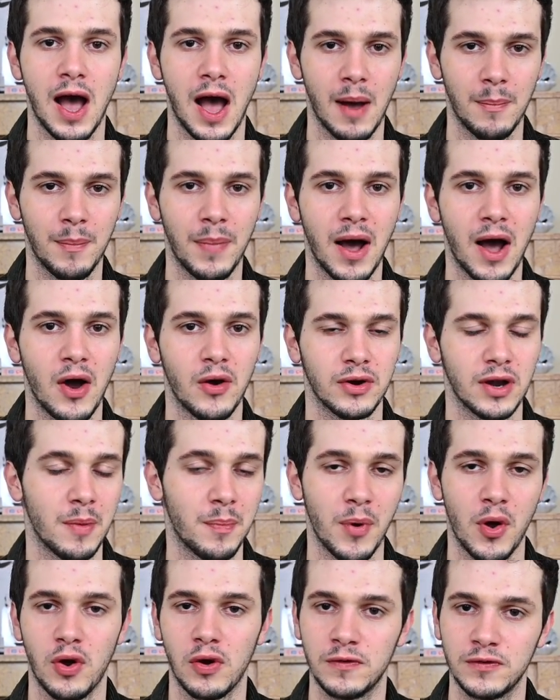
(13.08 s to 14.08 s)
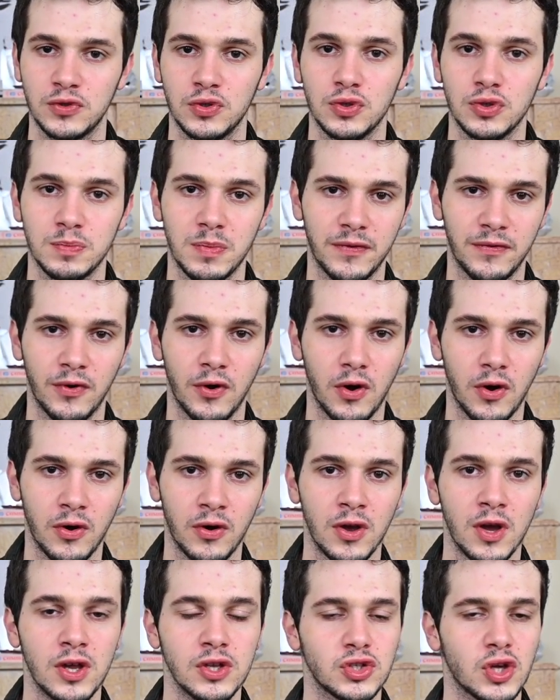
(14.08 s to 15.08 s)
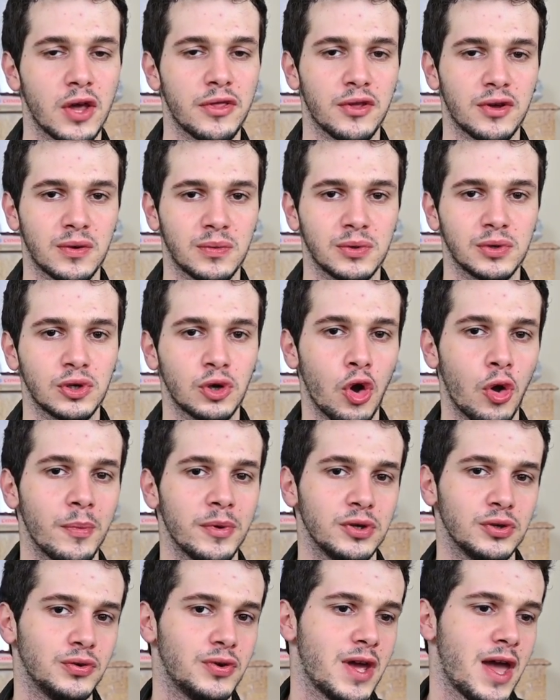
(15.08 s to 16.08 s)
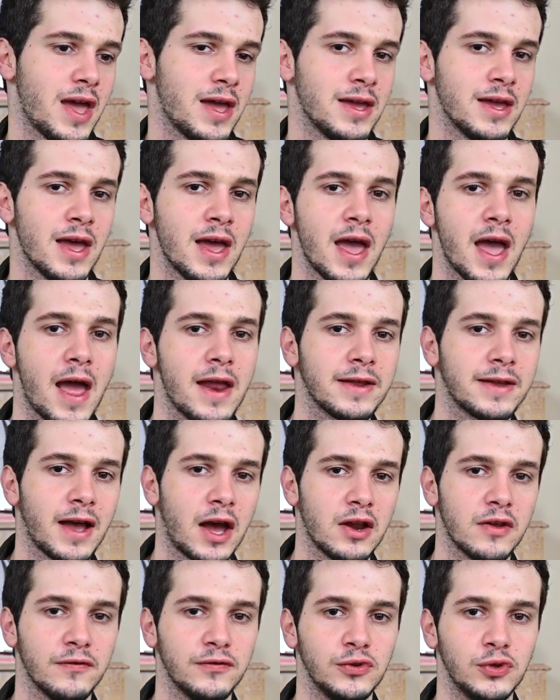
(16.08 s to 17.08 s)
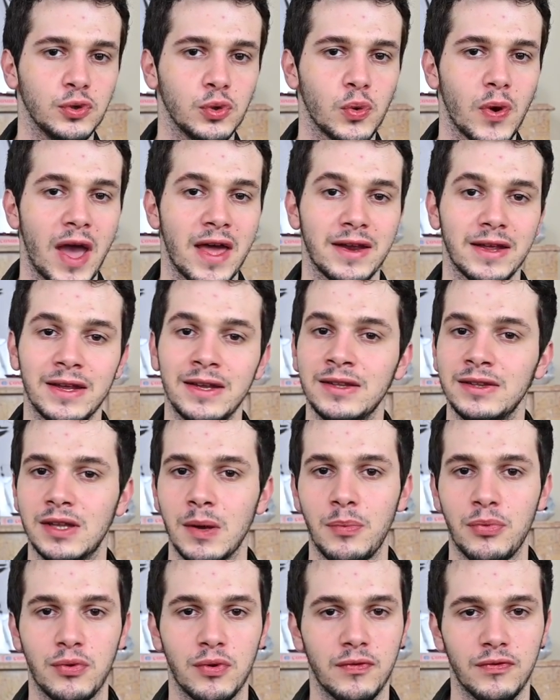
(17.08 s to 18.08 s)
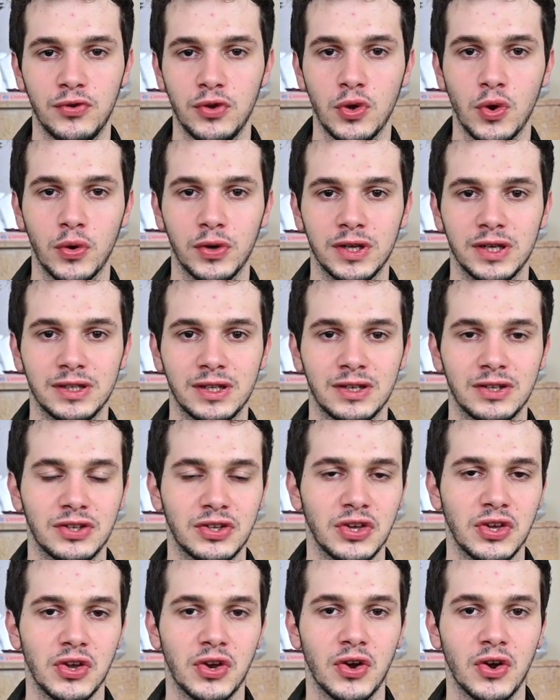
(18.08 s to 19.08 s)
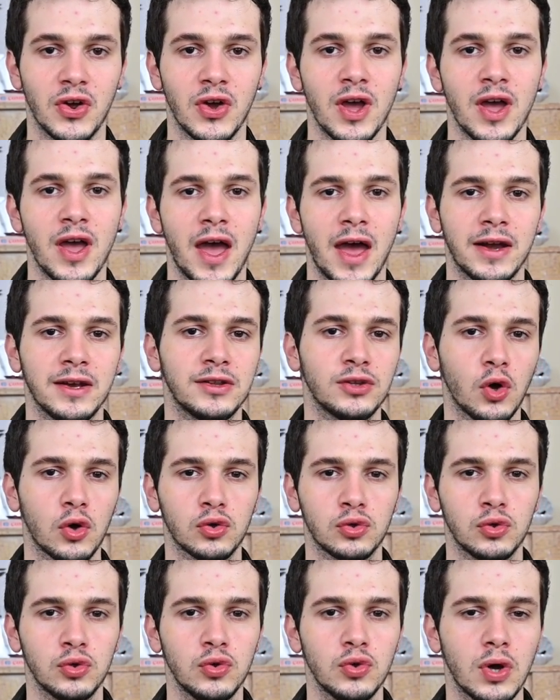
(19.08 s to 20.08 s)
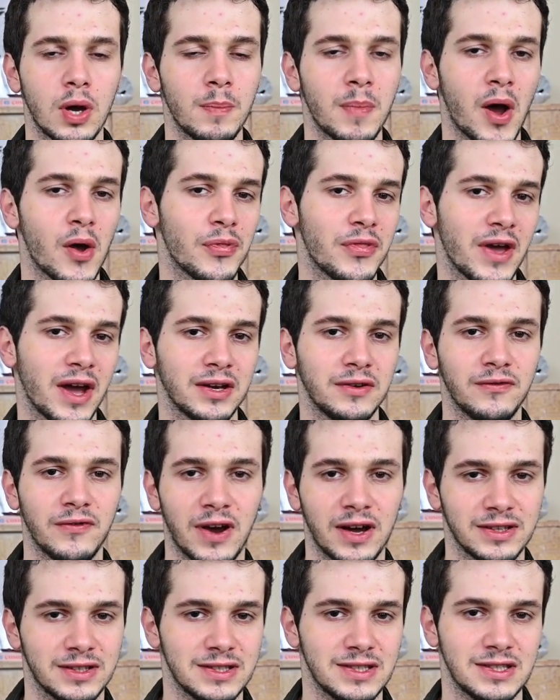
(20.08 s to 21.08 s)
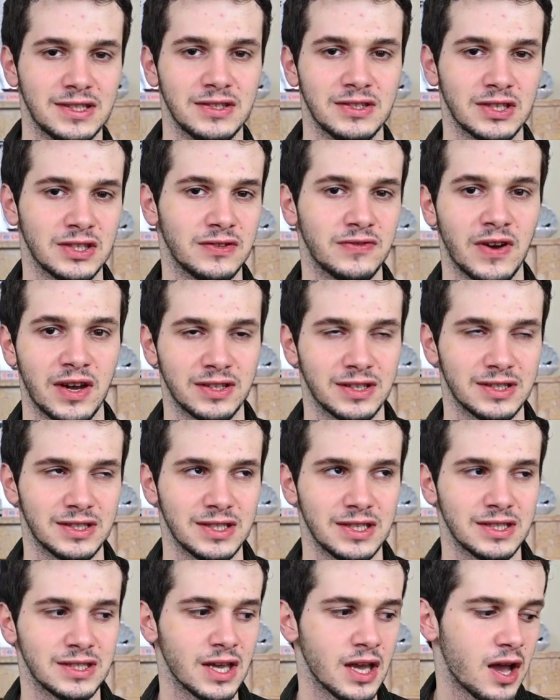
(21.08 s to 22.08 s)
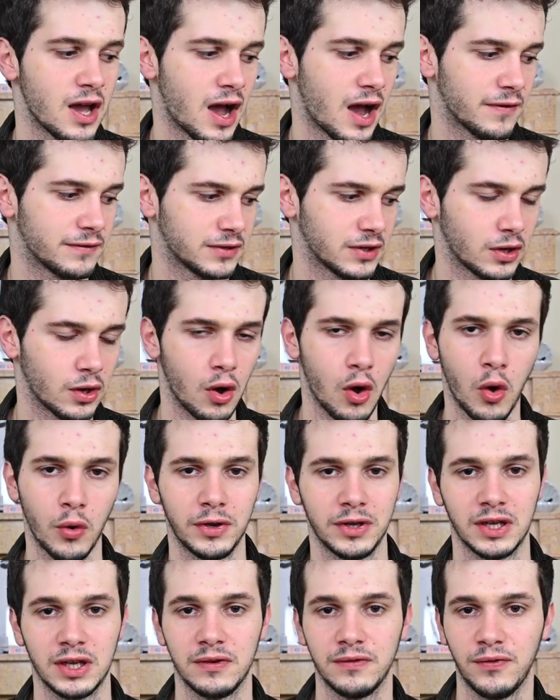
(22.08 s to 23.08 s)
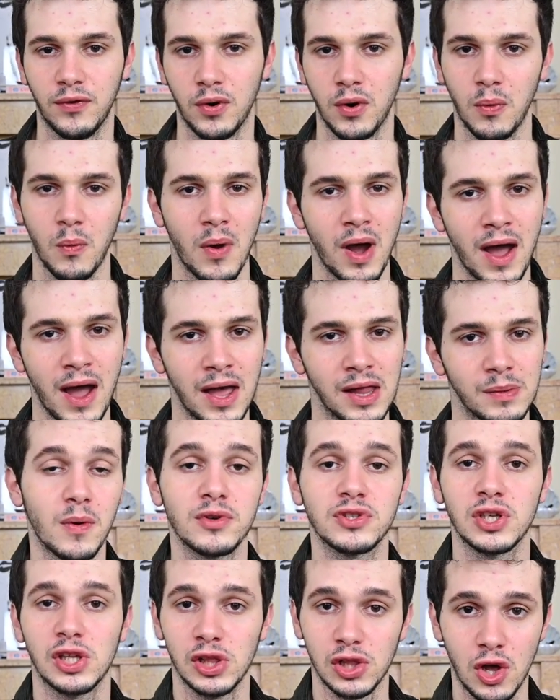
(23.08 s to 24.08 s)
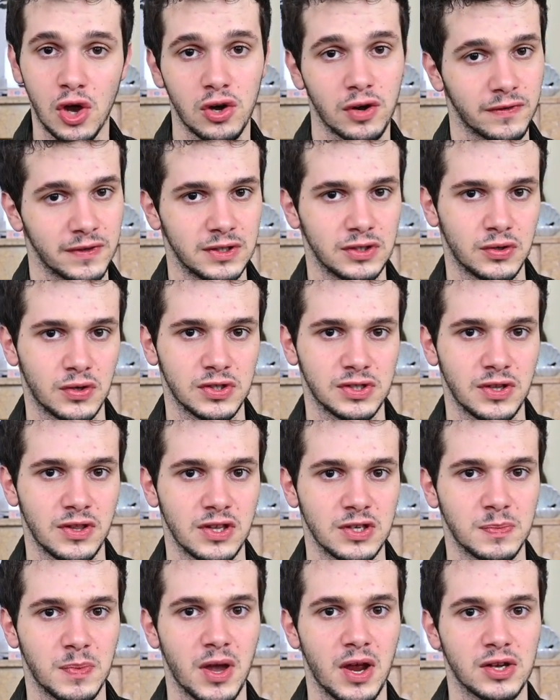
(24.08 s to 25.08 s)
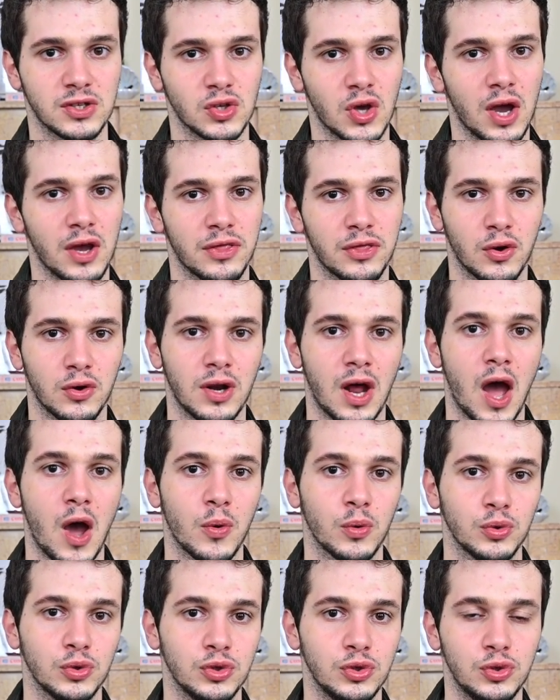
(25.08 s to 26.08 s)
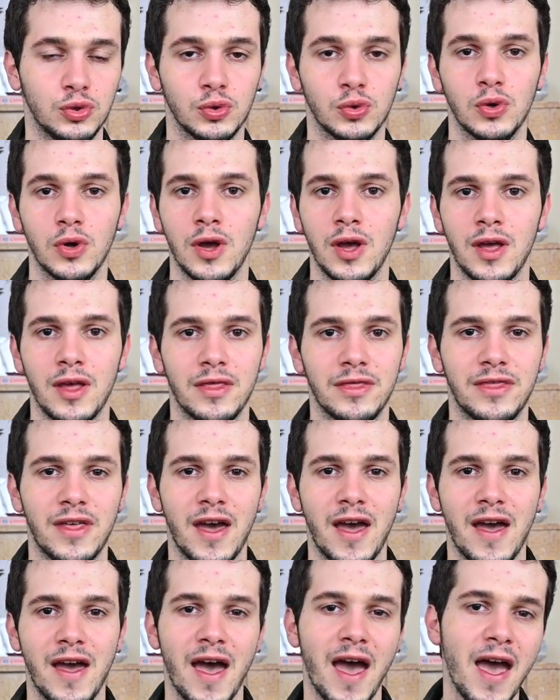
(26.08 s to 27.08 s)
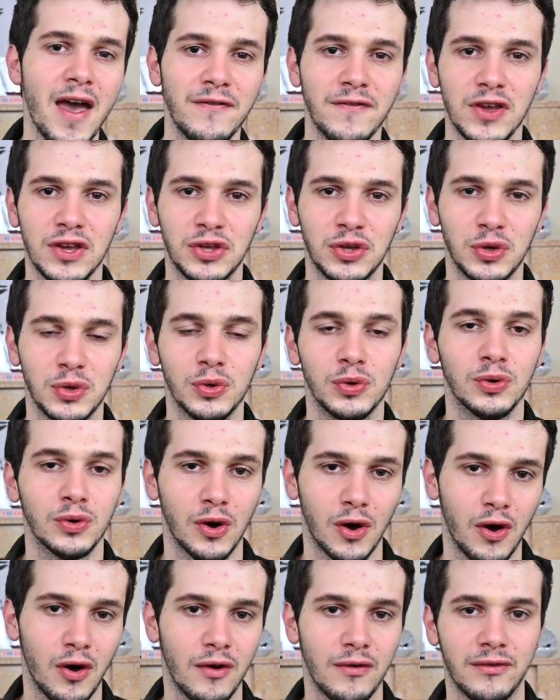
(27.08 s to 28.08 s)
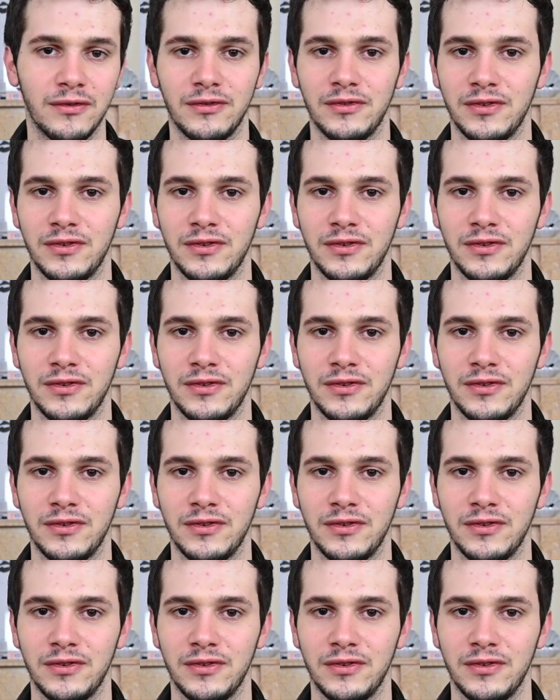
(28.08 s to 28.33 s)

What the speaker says: about a pair of shoes before, so I thought I would come in today and kind of do an in-depth review on it in here and talk to you about the advantages and disadvantages after owning it for a while. There was a lot of interest in this pair, so I thought I would do the FAQ of